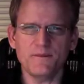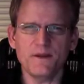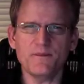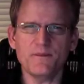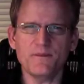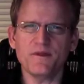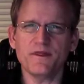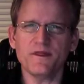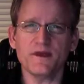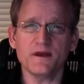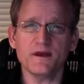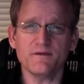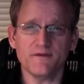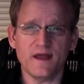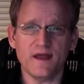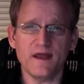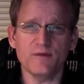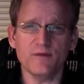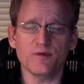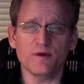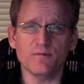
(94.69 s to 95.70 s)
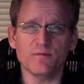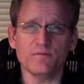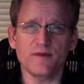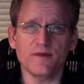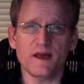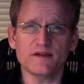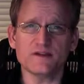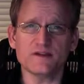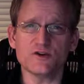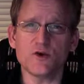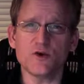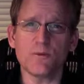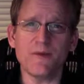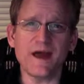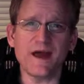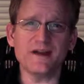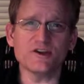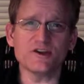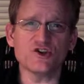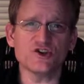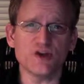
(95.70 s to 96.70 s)
people think of Abram as a
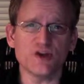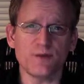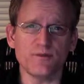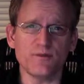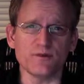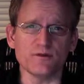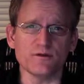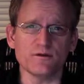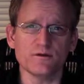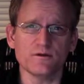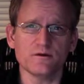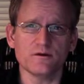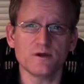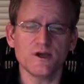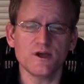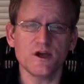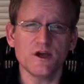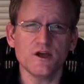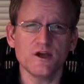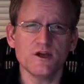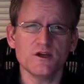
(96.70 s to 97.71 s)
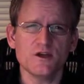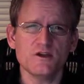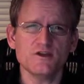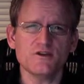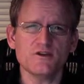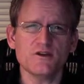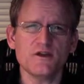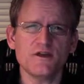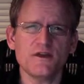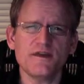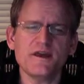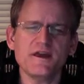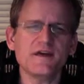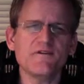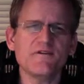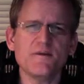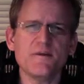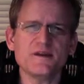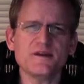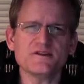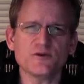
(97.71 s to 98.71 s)
nomadic shepherd, so they think of
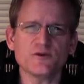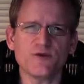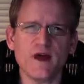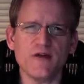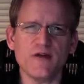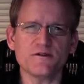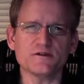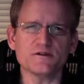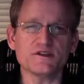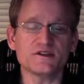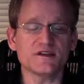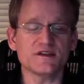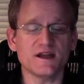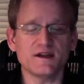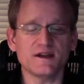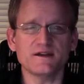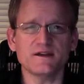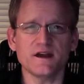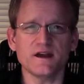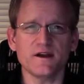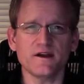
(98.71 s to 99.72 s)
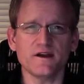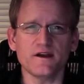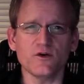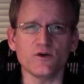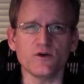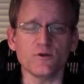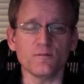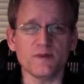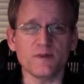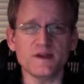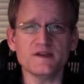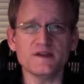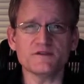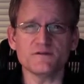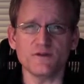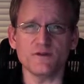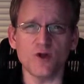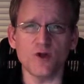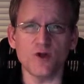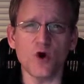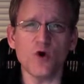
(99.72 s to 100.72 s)
him as a rather sedentary or
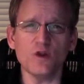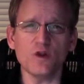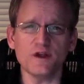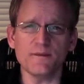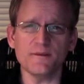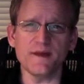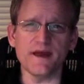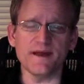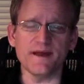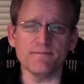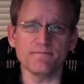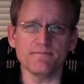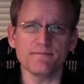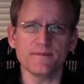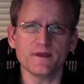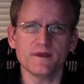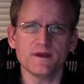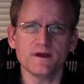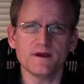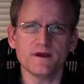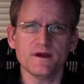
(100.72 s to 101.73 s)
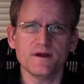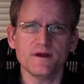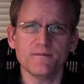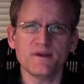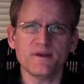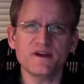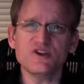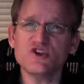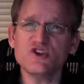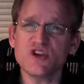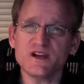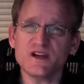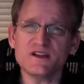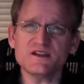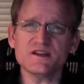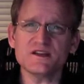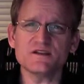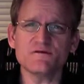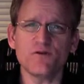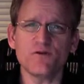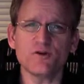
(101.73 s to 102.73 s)
peaceful holy man. But in
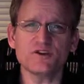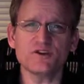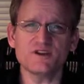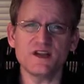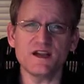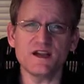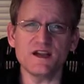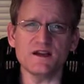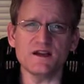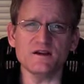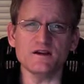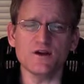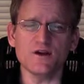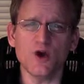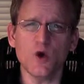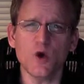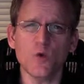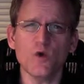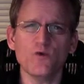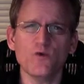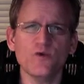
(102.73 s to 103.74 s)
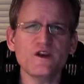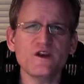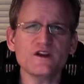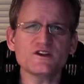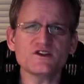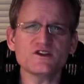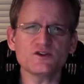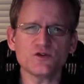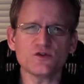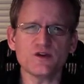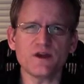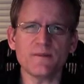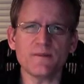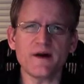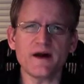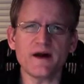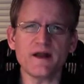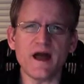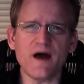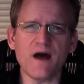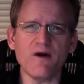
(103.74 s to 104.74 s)
Genesis 14, we read a story
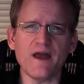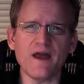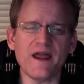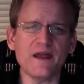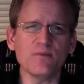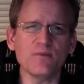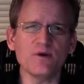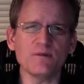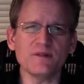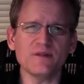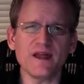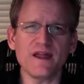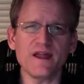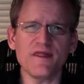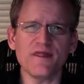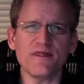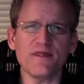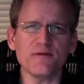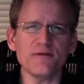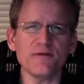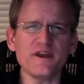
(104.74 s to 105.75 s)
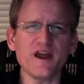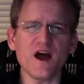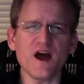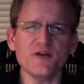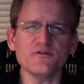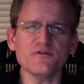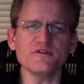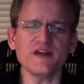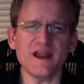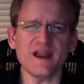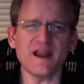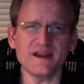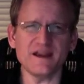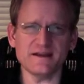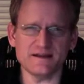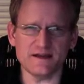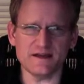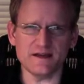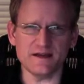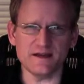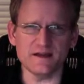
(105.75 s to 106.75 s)
about how Abram led
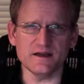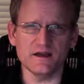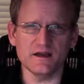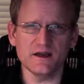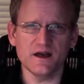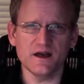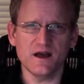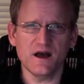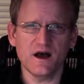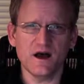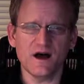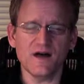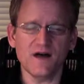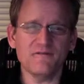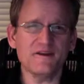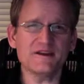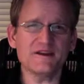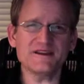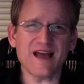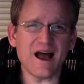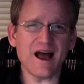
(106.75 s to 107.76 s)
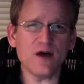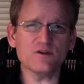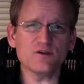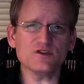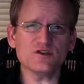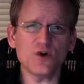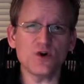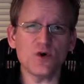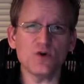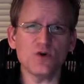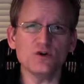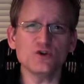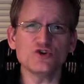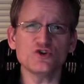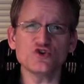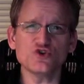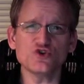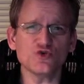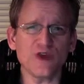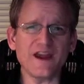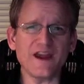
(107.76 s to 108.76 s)
318 of his household
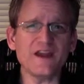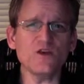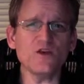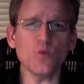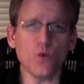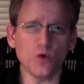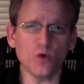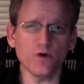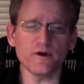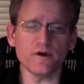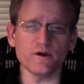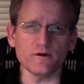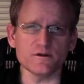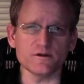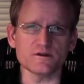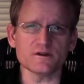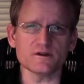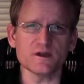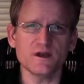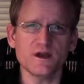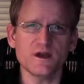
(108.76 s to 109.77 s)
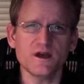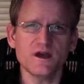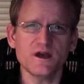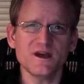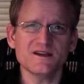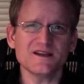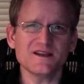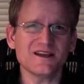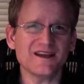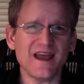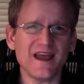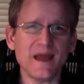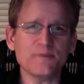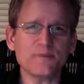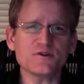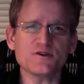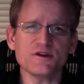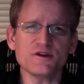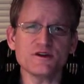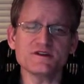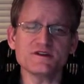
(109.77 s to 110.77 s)
trained warriors to
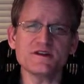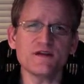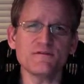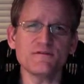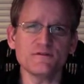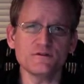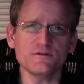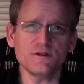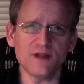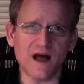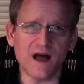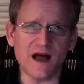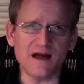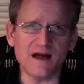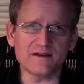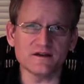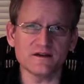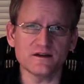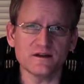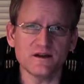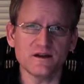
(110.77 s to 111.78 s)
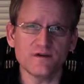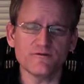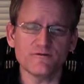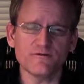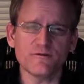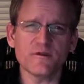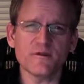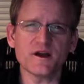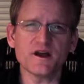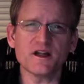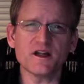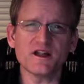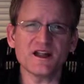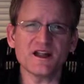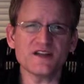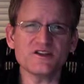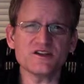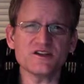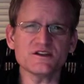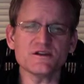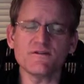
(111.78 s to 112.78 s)
capture his nephew Lot from the
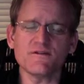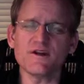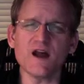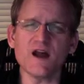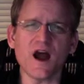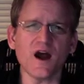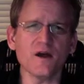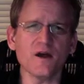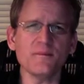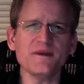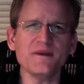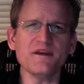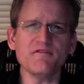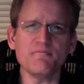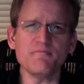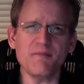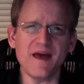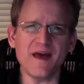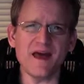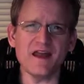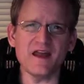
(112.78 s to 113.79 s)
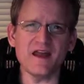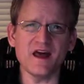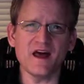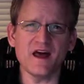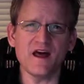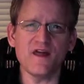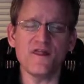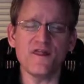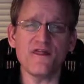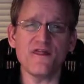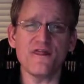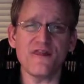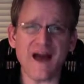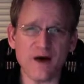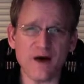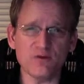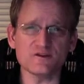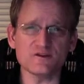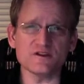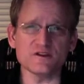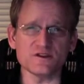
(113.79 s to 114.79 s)
clutches of an army of men
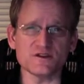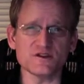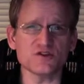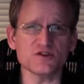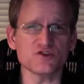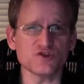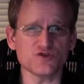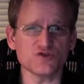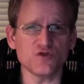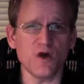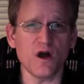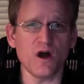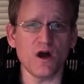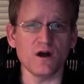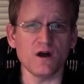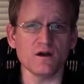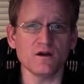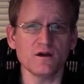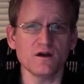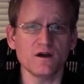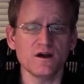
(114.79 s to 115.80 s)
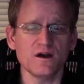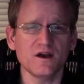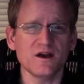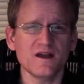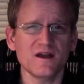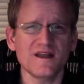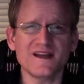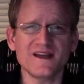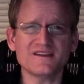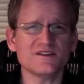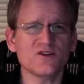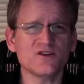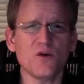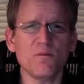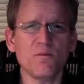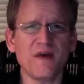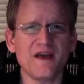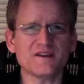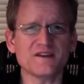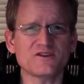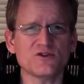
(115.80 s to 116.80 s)
thousands strong. That's no
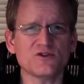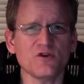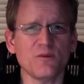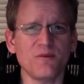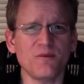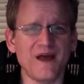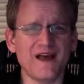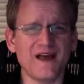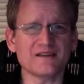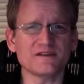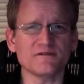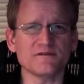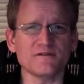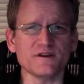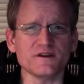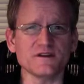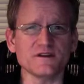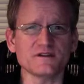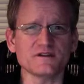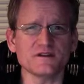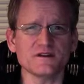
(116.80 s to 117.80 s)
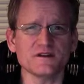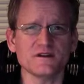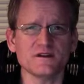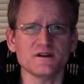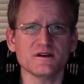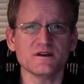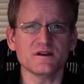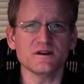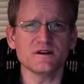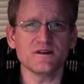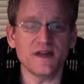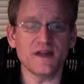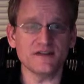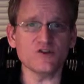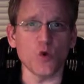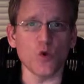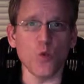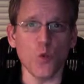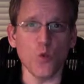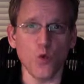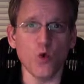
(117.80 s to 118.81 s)
pastoral pacifist. That's a
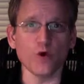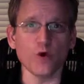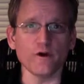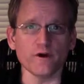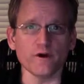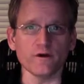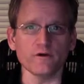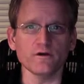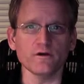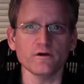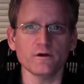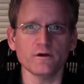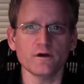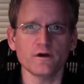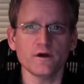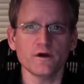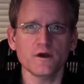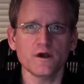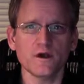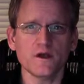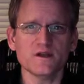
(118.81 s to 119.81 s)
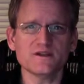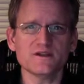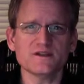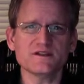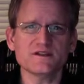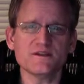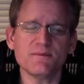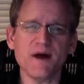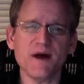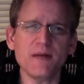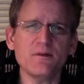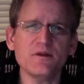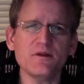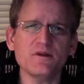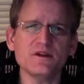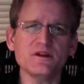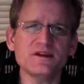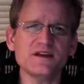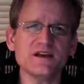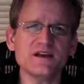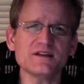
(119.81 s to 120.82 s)
warrior. Since the Bible
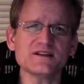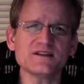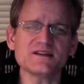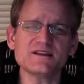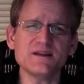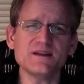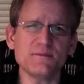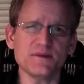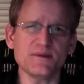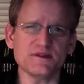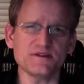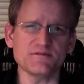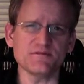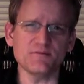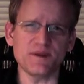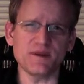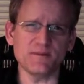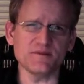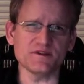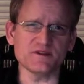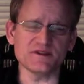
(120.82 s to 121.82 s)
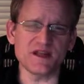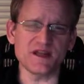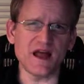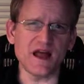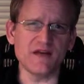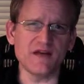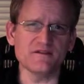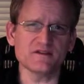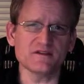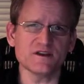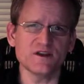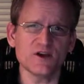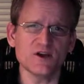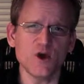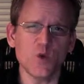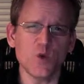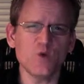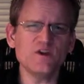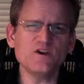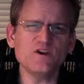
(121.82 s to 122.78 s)
only tells snippets of people's lives, we